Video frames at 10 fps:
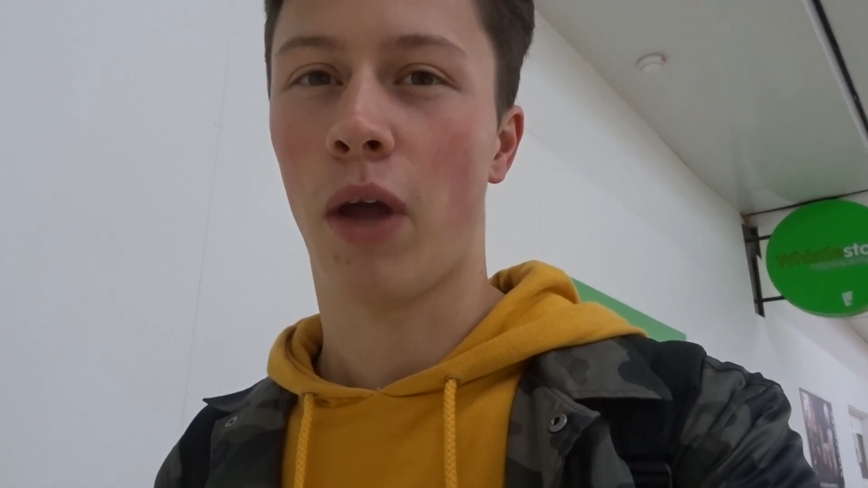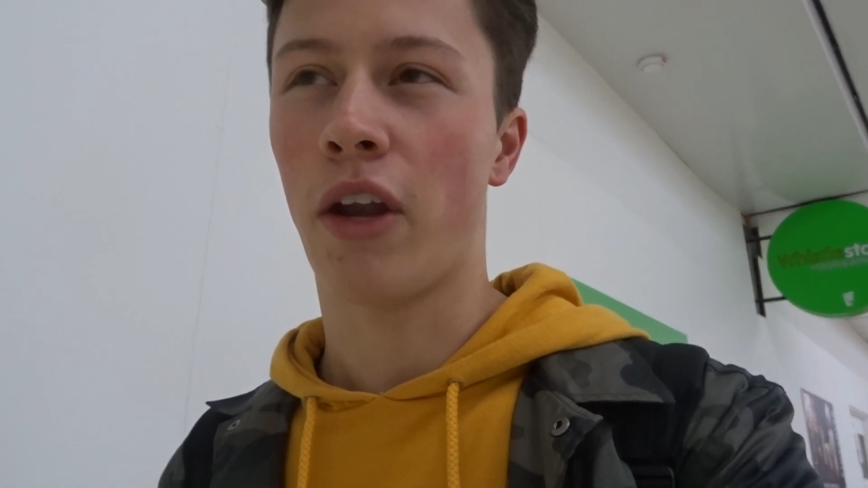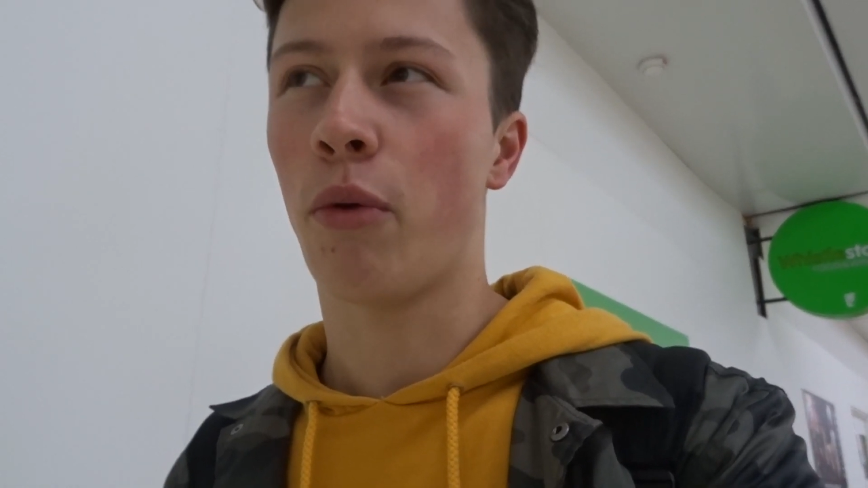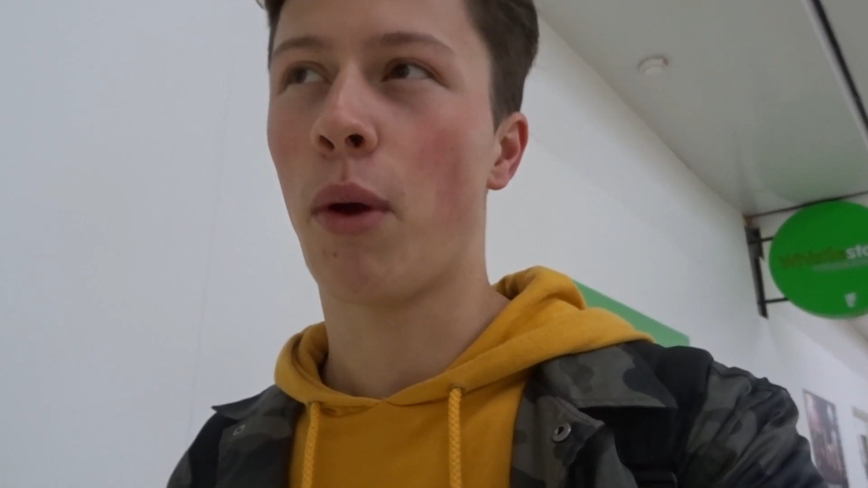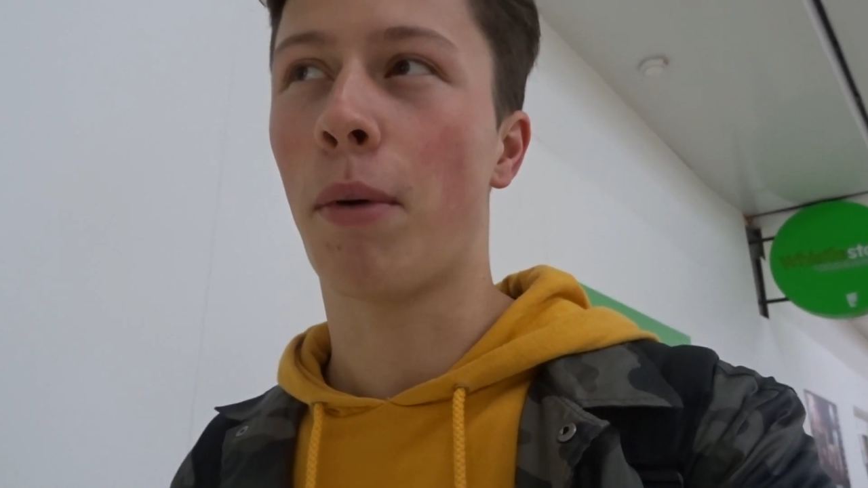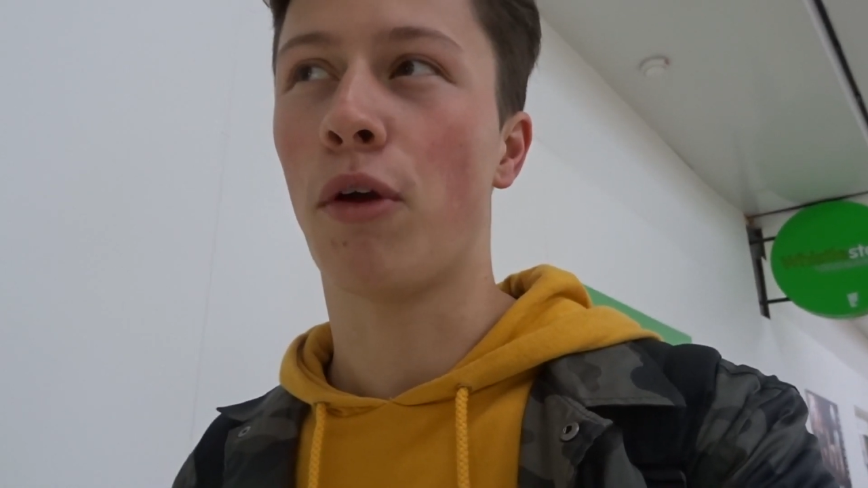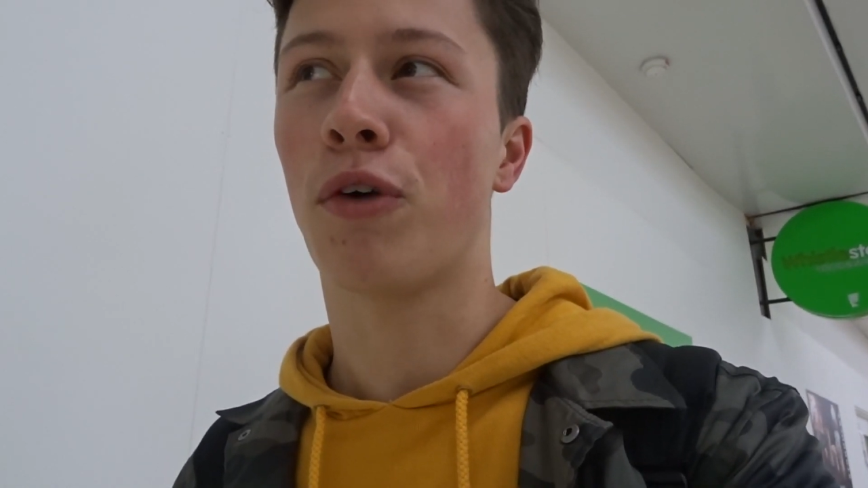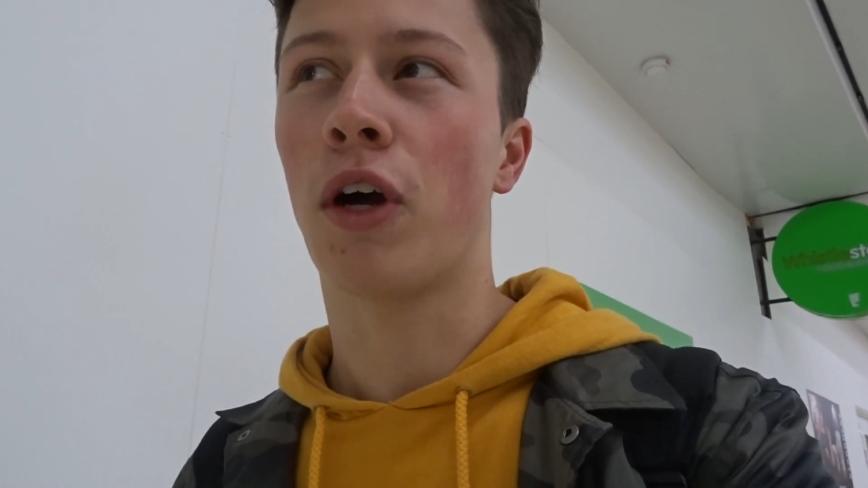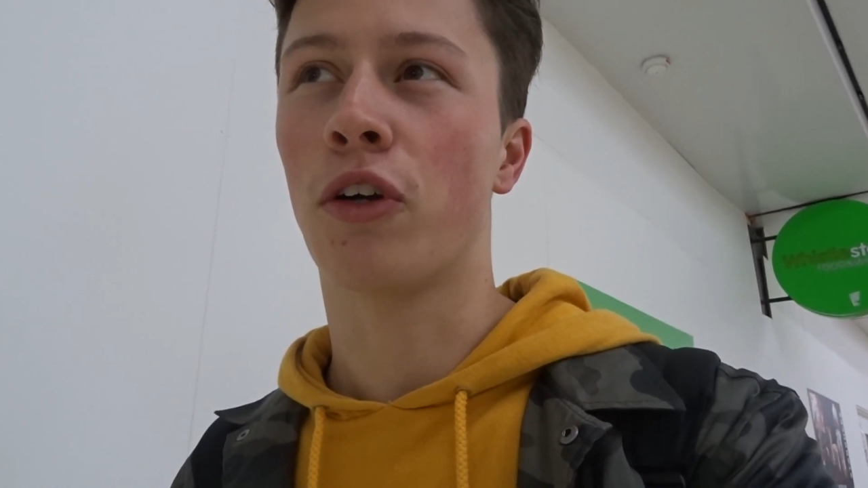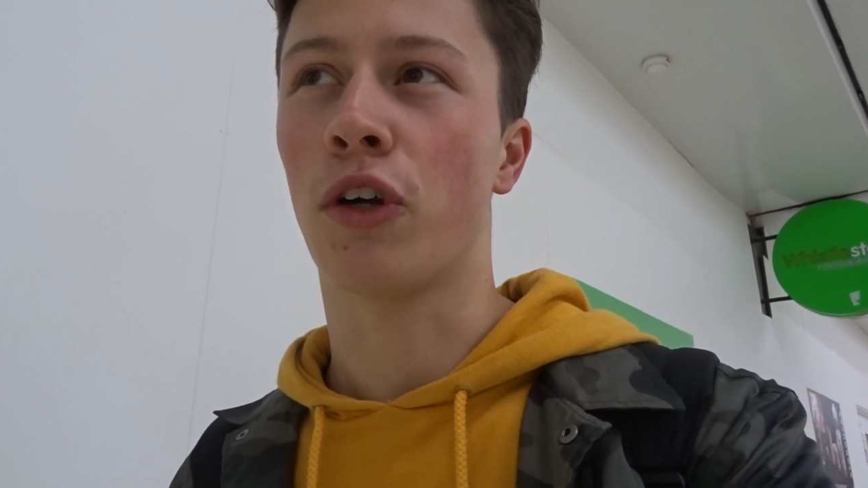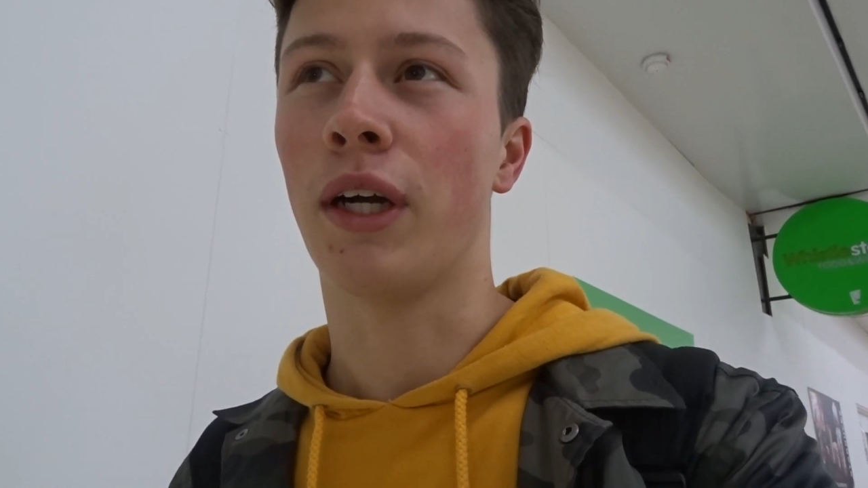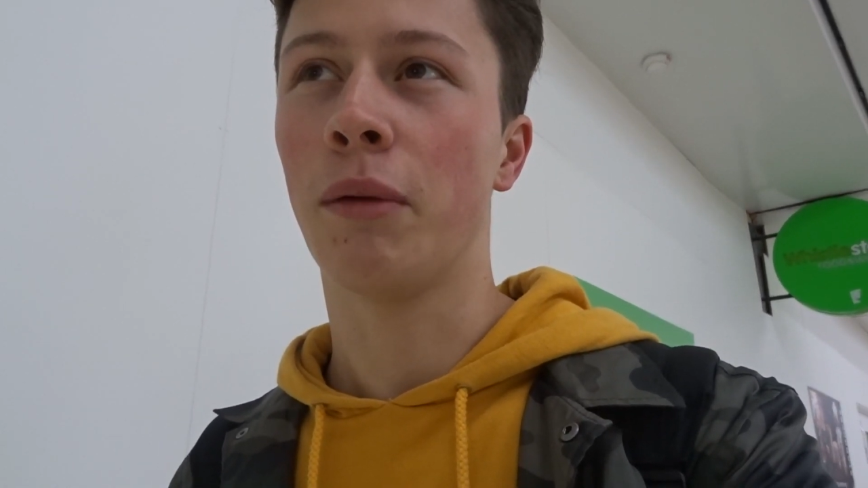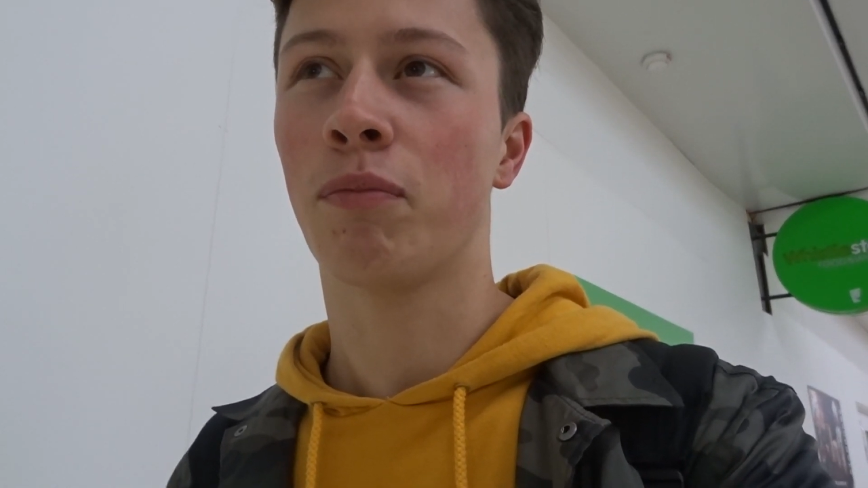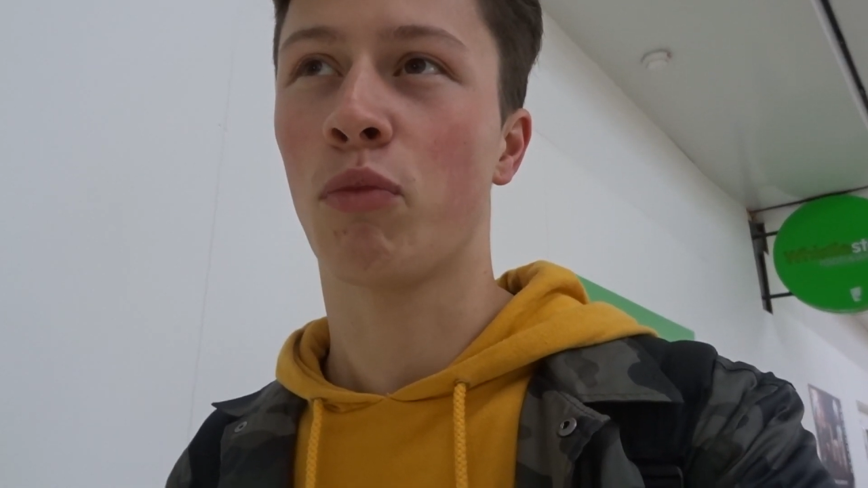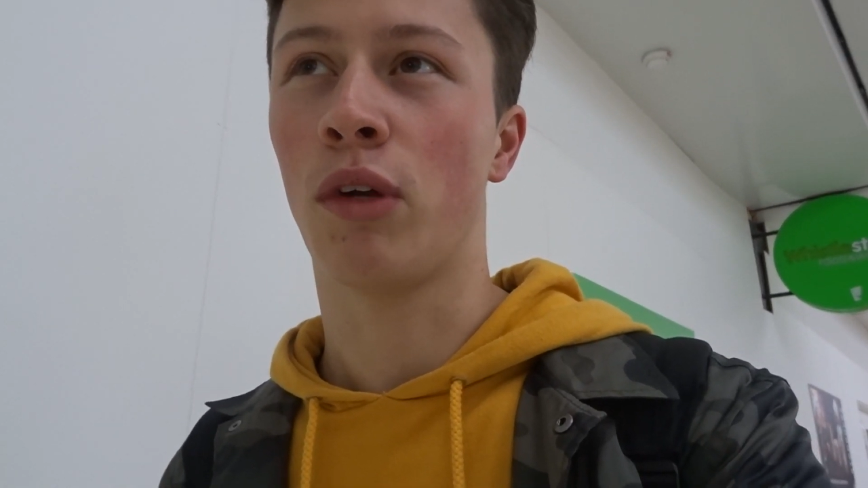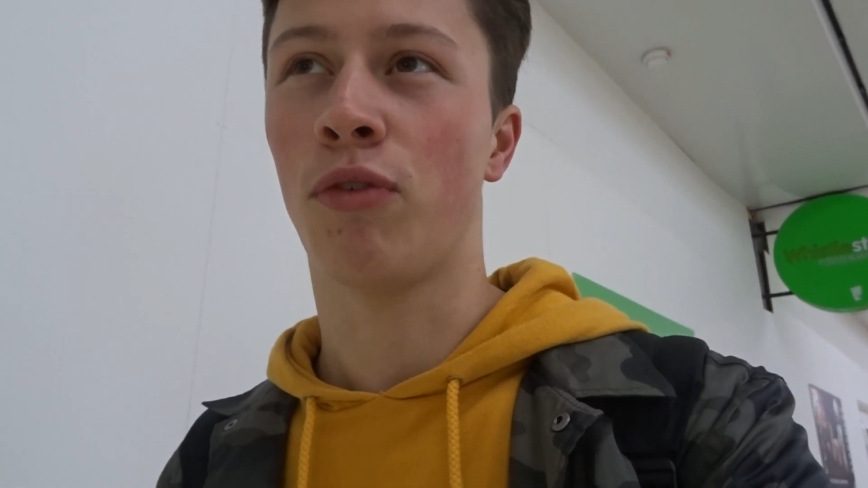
I know we're both hungry, we